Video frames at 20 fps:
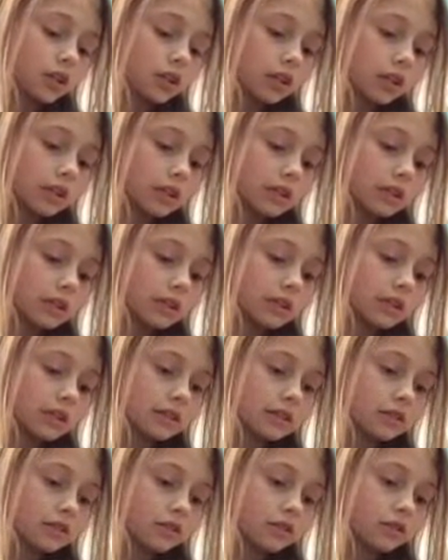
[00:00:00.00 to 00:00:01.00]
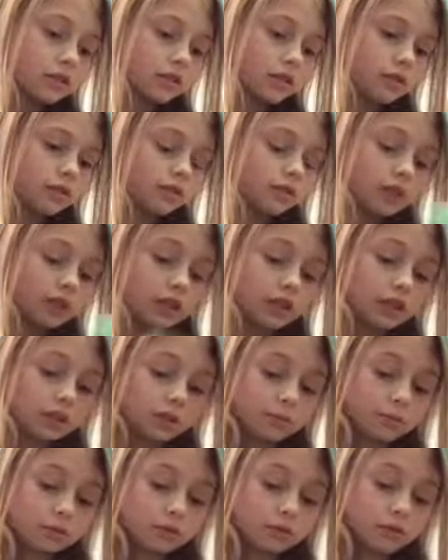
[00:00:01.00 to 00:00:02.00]
you can feed
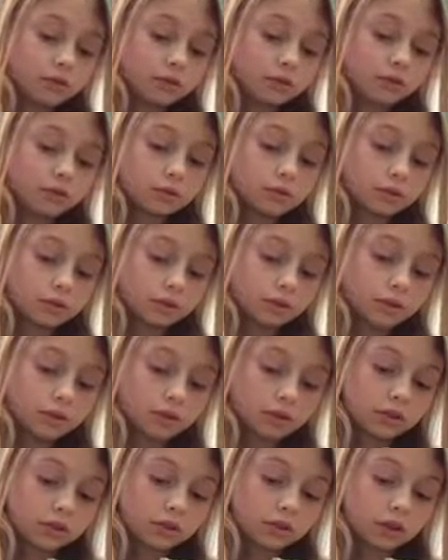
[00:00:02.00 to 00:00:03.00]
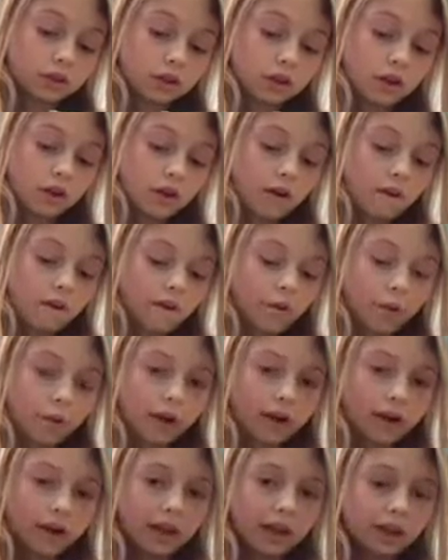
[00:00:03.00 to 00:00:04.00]
up to 4
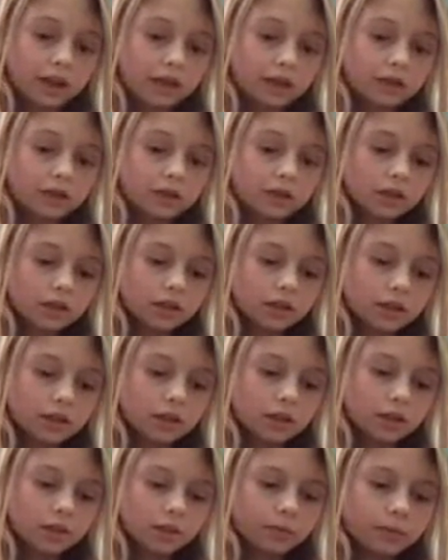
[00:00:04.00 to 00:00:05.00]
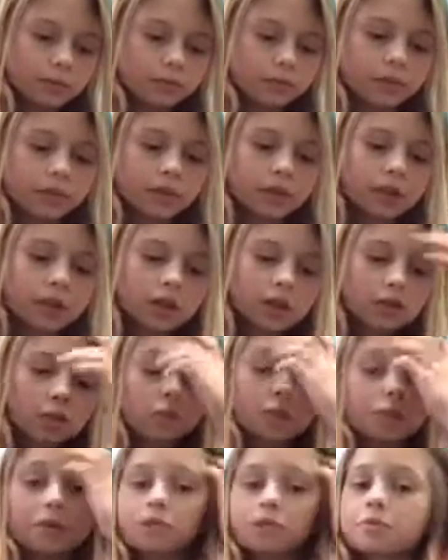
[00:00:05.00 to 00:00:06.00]
to 8,
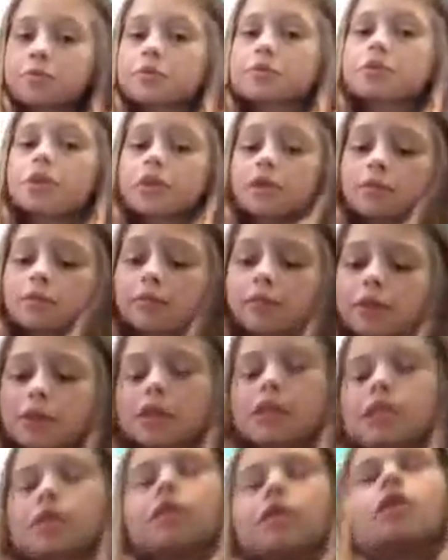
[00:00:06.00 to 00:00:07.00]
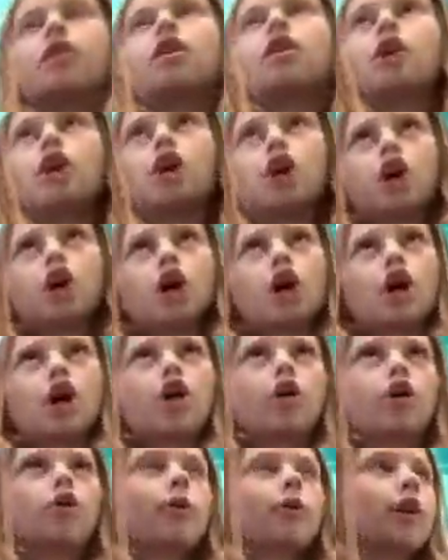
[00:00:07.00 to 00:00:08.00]
nail rings with
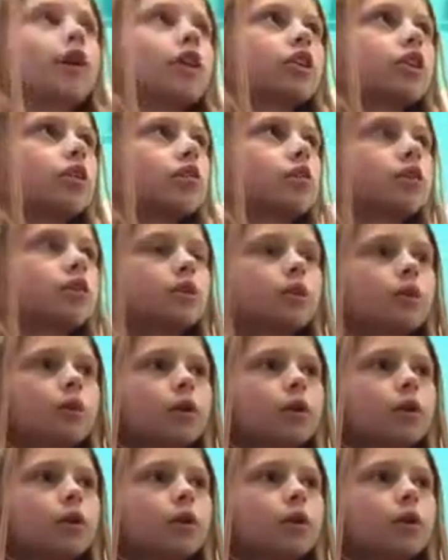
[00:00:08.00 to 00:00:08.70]
oh my gosh, what's the